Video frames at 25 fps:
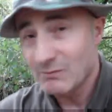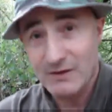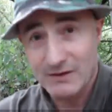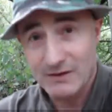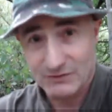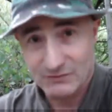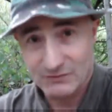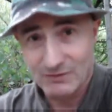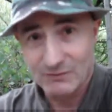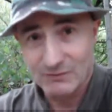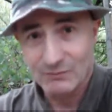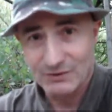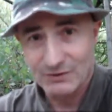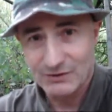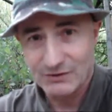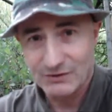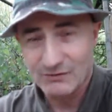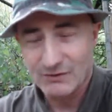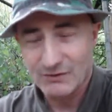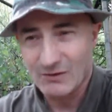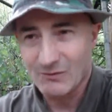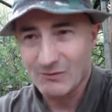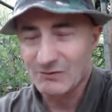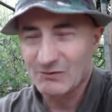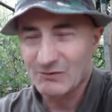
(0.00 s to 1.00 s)
me this one, which
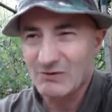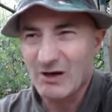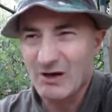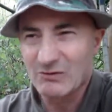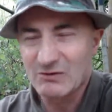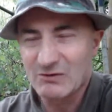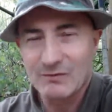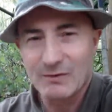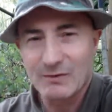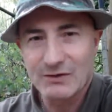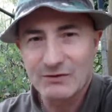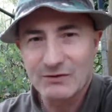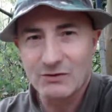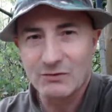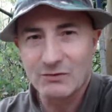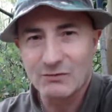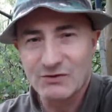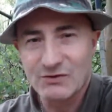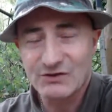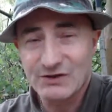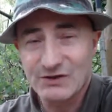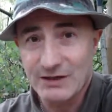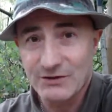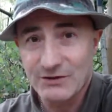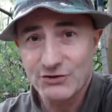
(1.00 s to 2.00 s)
is what I would suppose
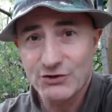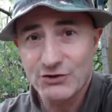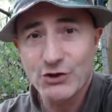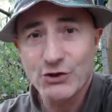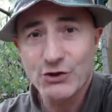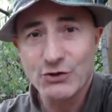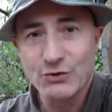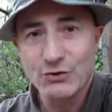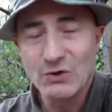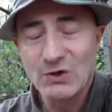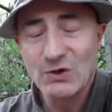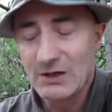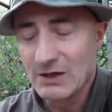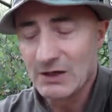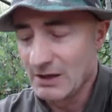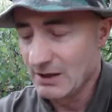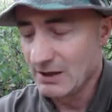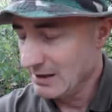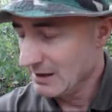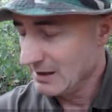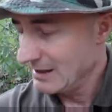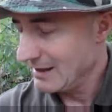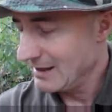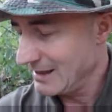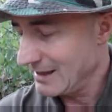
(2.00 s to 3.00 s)
called stage 2,
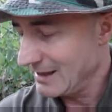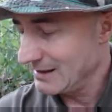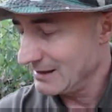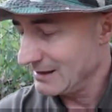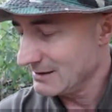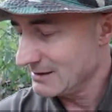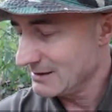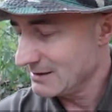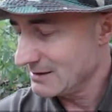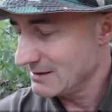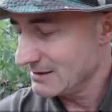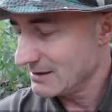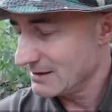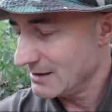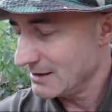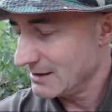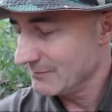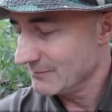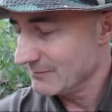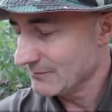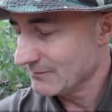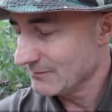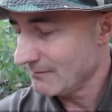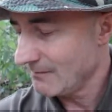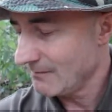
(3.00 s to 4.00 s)
and
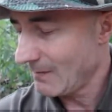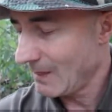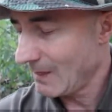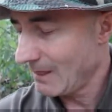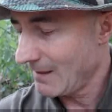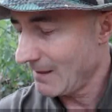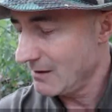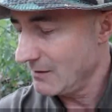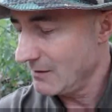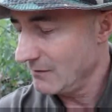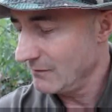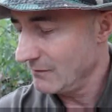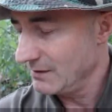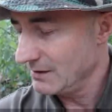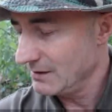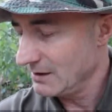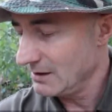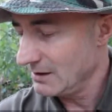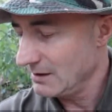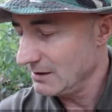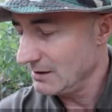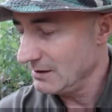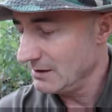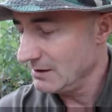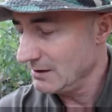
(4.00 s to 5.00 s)

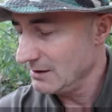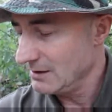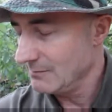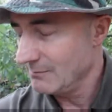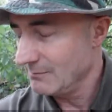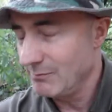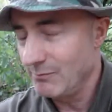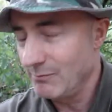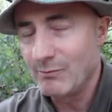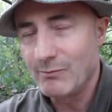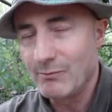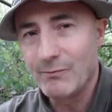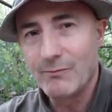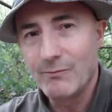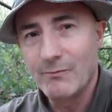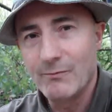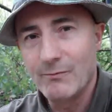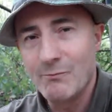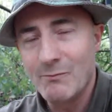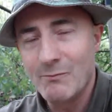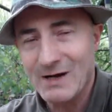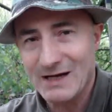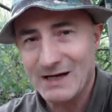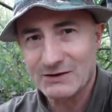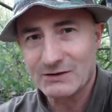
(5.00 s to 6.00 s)
the
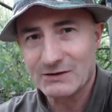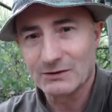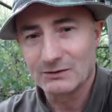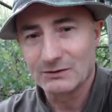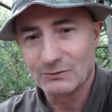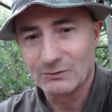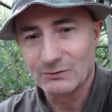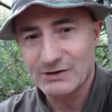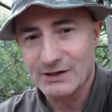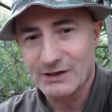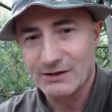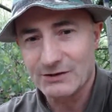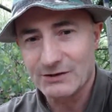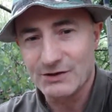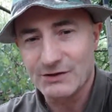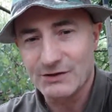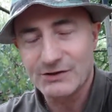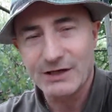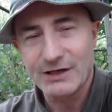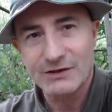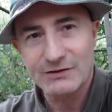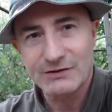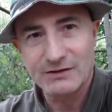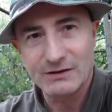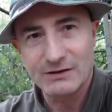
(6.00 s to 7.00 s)
metal was actually
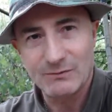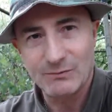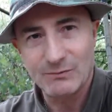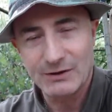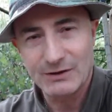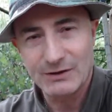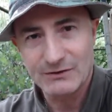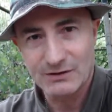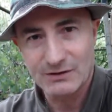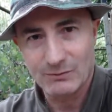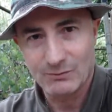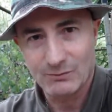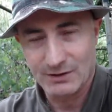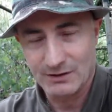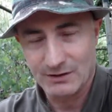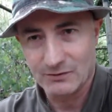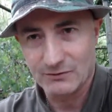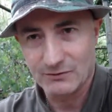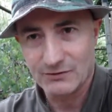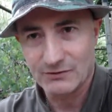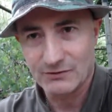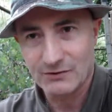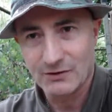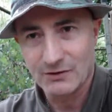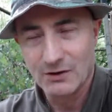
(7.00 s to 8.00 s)
tested by someone
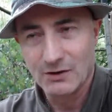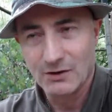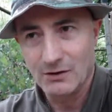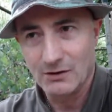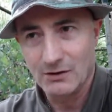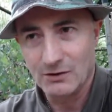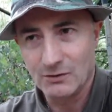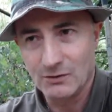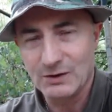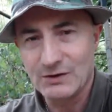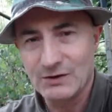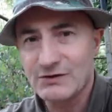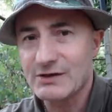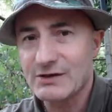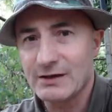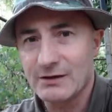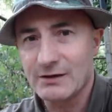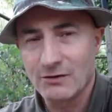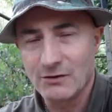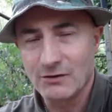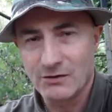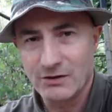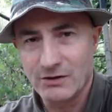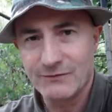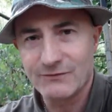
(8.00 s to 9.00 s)
else who he'd
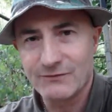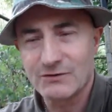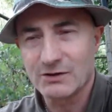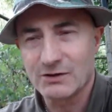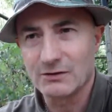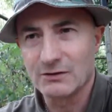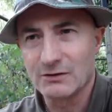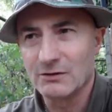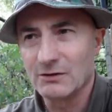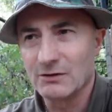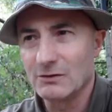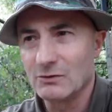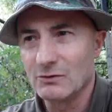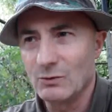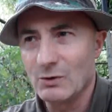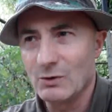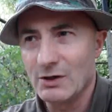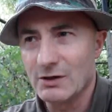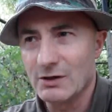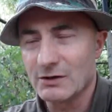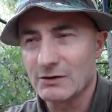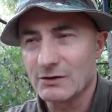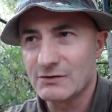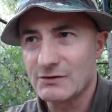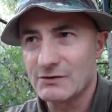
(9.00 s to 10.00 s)
sent a knife to, who
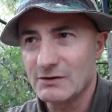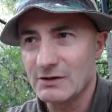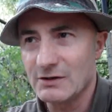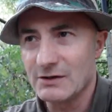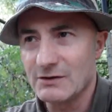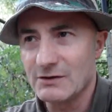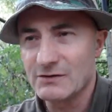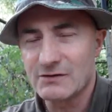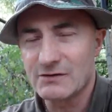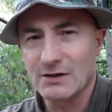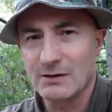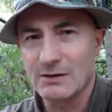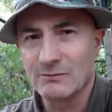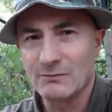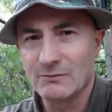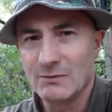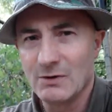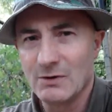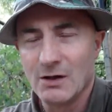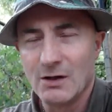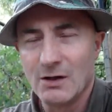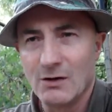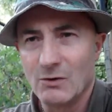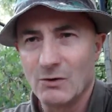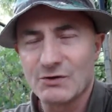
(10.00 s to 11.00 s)
works in some,
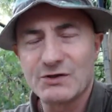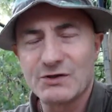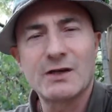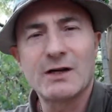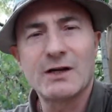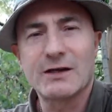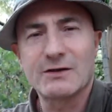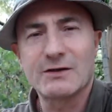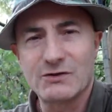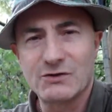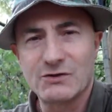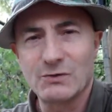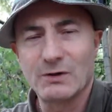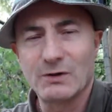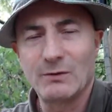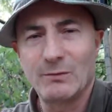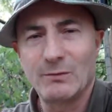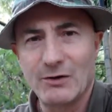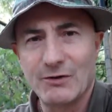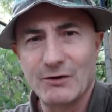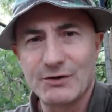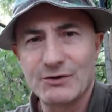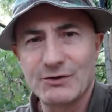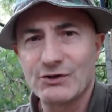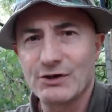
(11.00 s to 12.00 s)
was connected to a
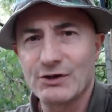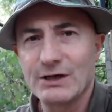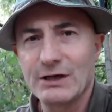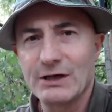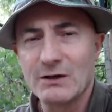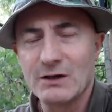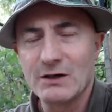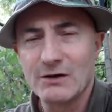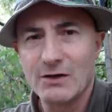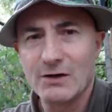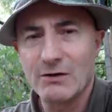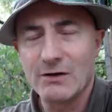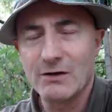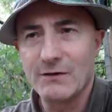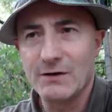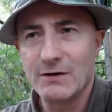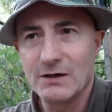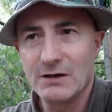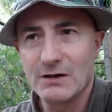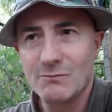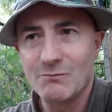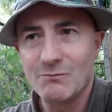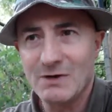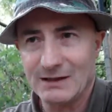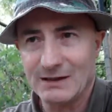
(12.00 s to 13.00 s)
laboratory, and
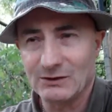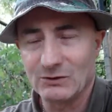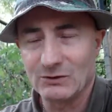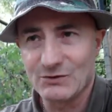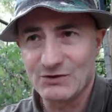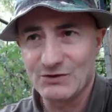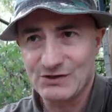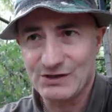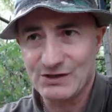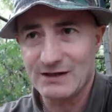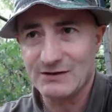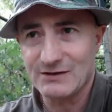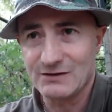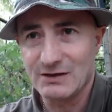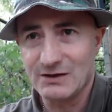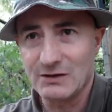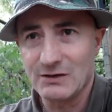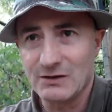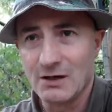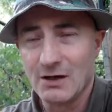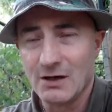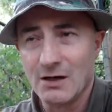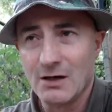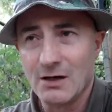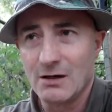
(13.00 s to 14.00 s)
the metal was
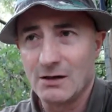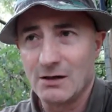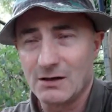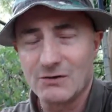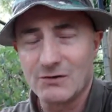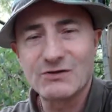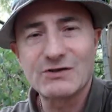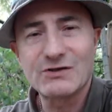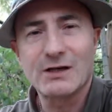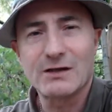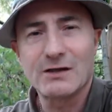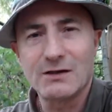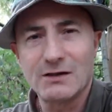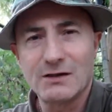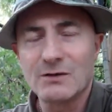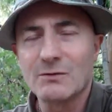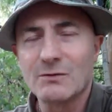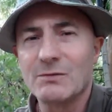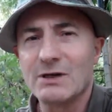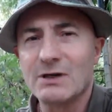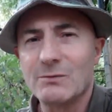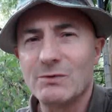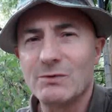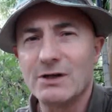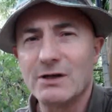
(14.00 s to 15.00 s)
tested. I know Sandy
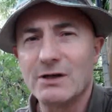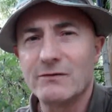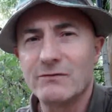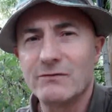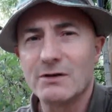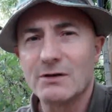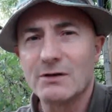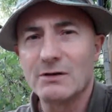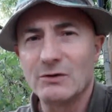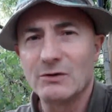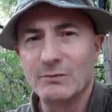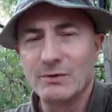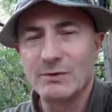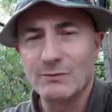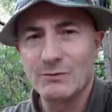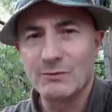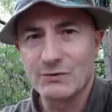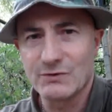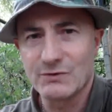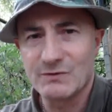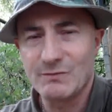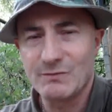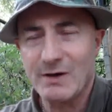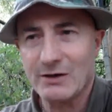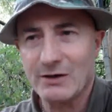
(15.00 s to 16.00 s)
can maybe give you a little bit
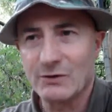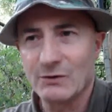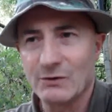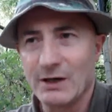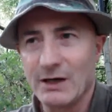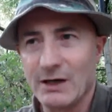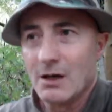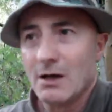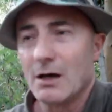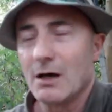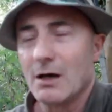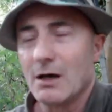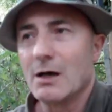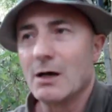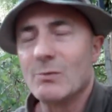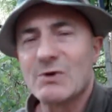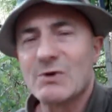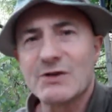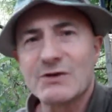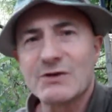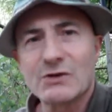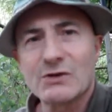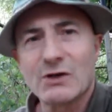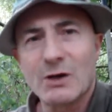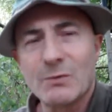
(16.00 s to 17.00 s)
more spec on it,
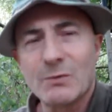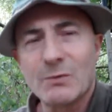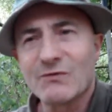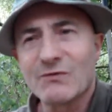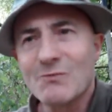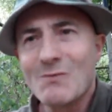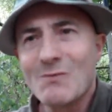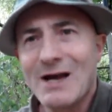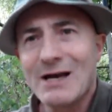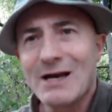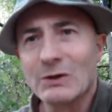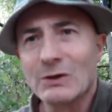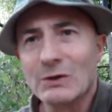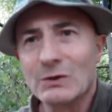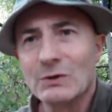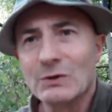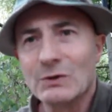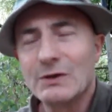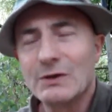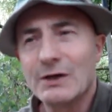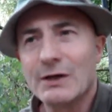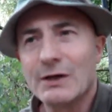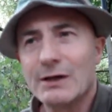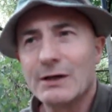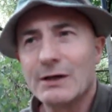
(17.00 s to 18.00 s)
but the type of metal,
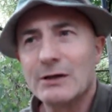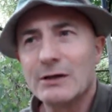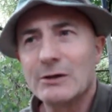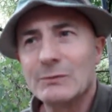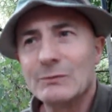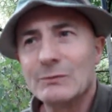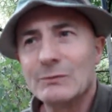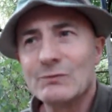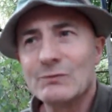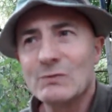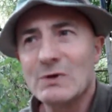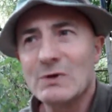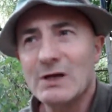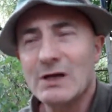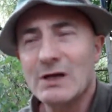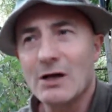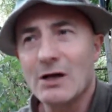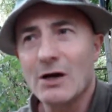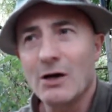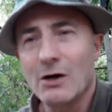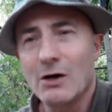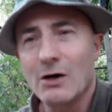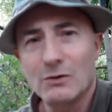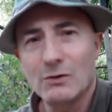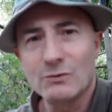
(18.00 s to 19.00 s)

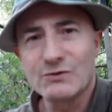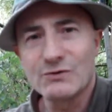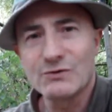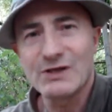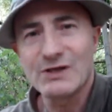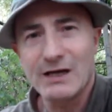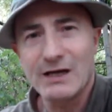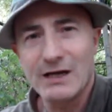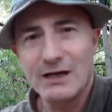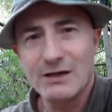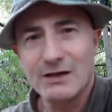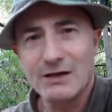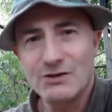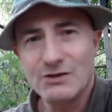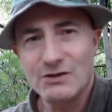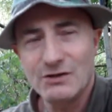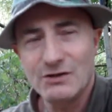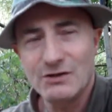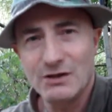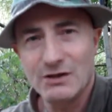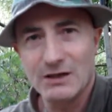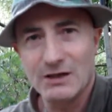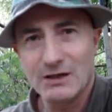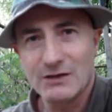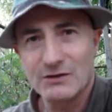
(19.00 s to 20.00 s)
it holds an
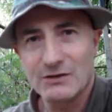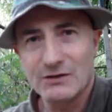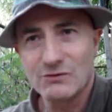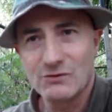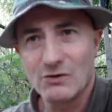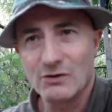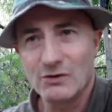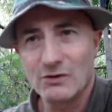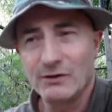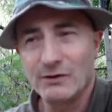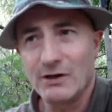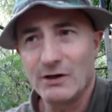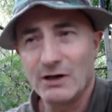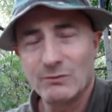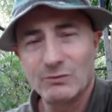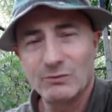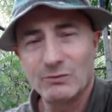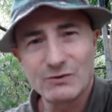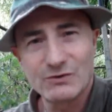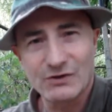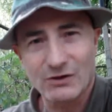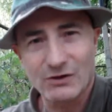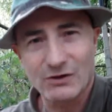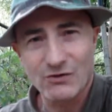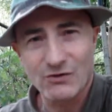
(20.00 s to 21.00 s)
edge, it's not
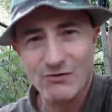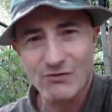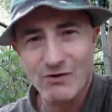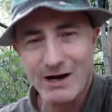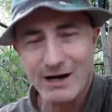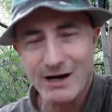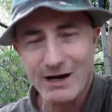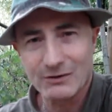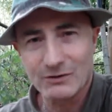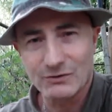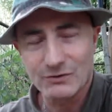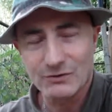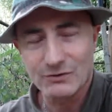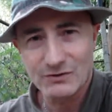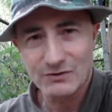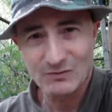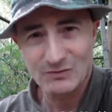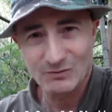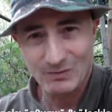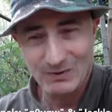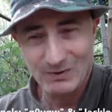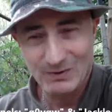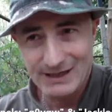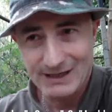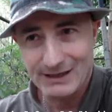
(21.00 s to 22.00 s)
liable to crack or
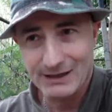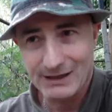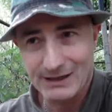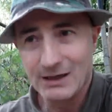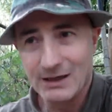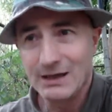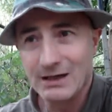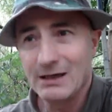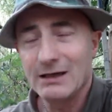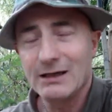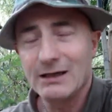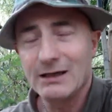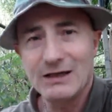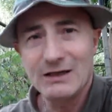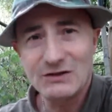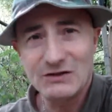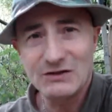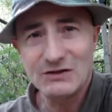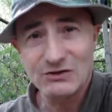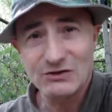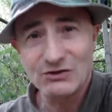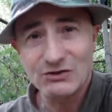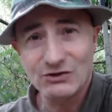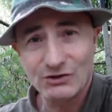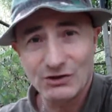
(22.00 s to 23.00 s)
split,
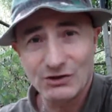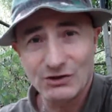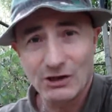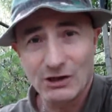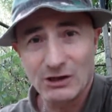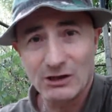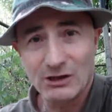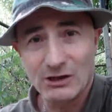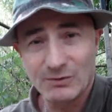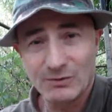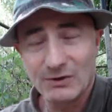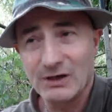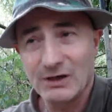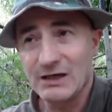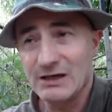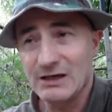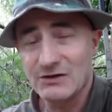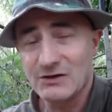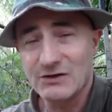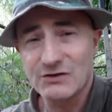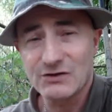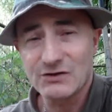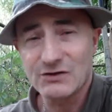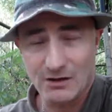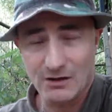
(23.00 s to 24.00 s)
easy to sharp,
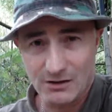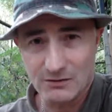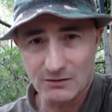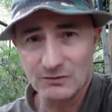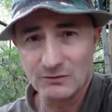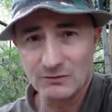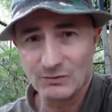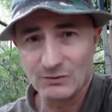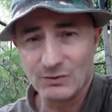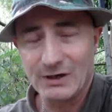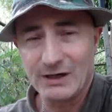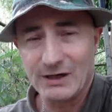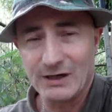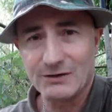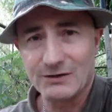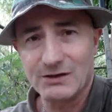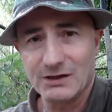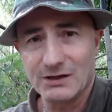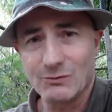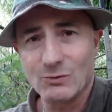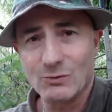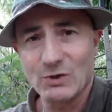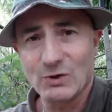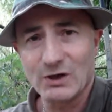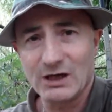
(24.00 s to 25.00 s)
easy to hone, but
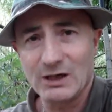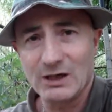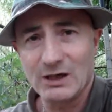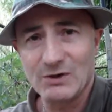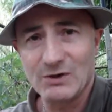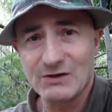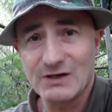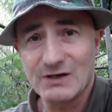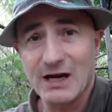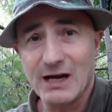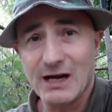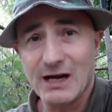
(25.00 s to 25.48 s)
actually will keep its